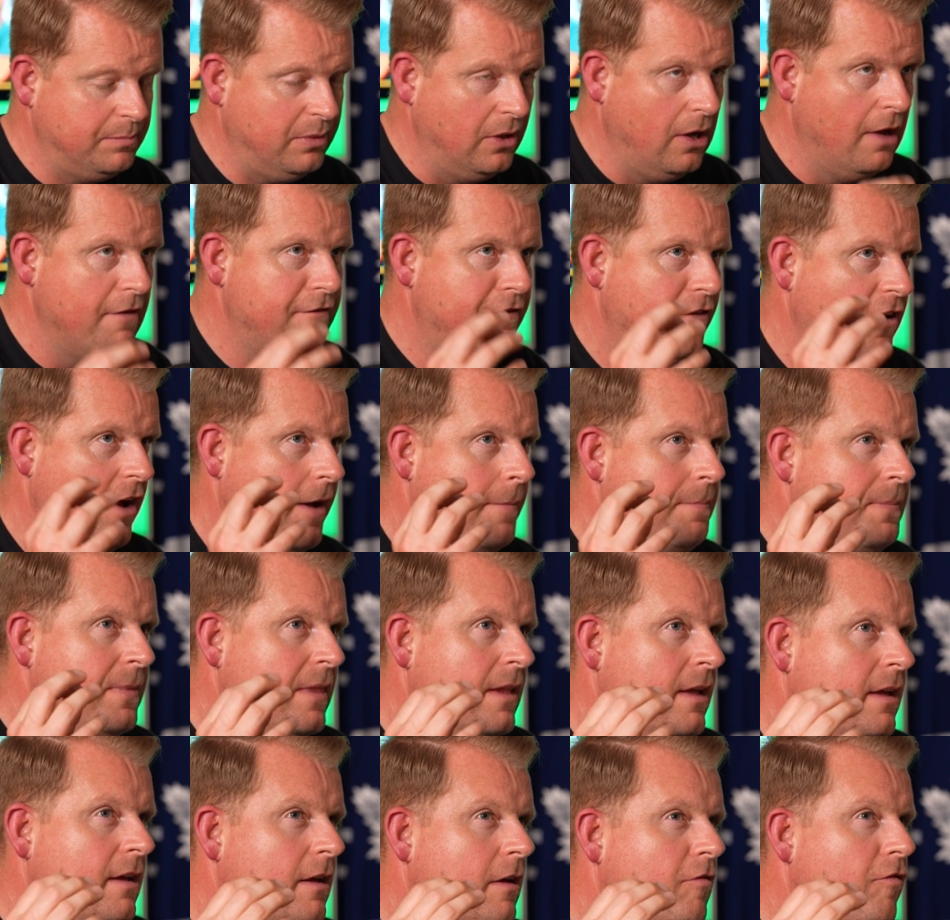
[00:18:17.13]
But
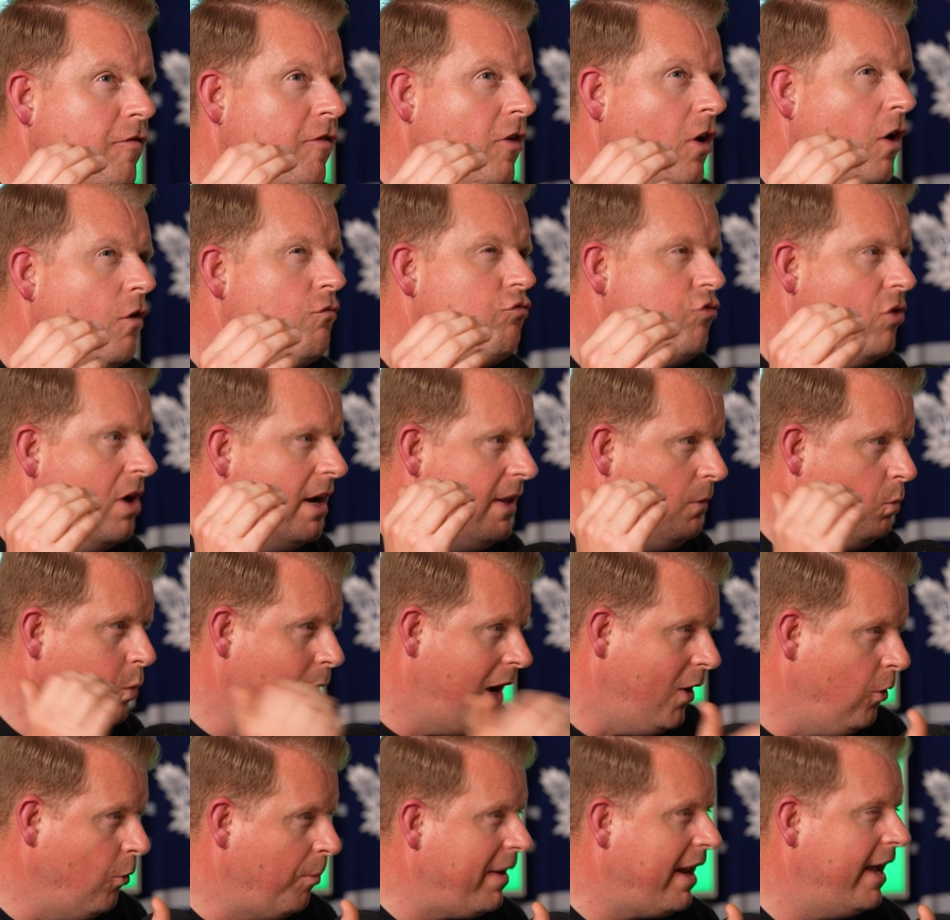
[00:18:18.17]
for a really
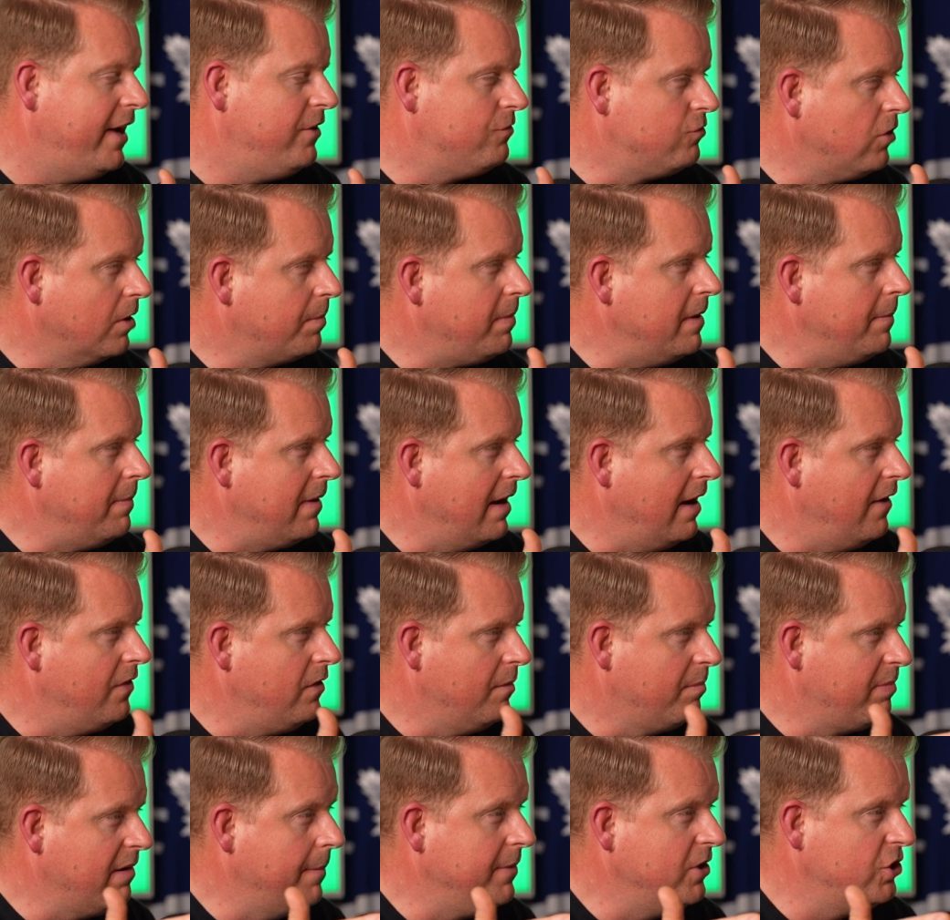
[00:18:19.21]
well-played rugby player in
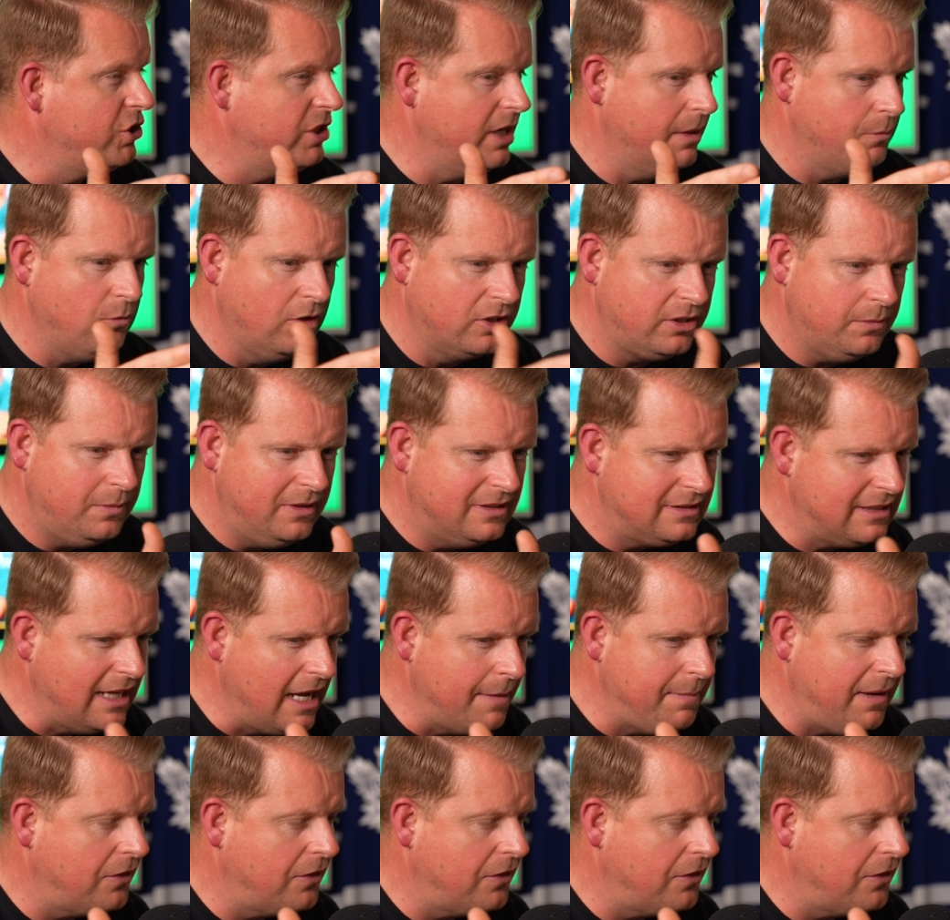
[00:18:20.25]
the Premiership, what did we say?